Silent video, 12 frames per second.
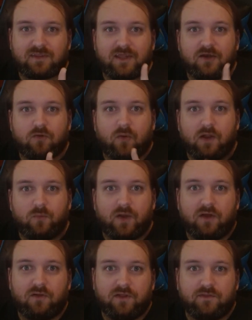did quite
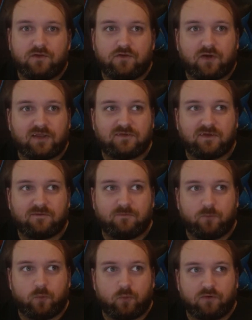well in the Jurassic
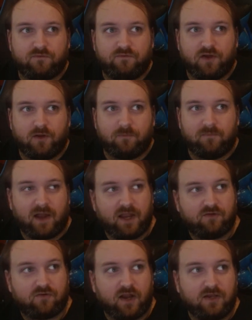World film
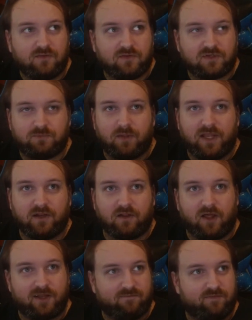by trying to explain
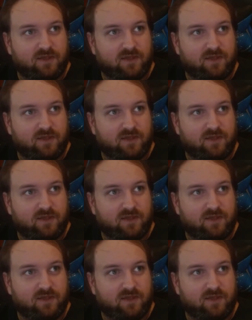a lot of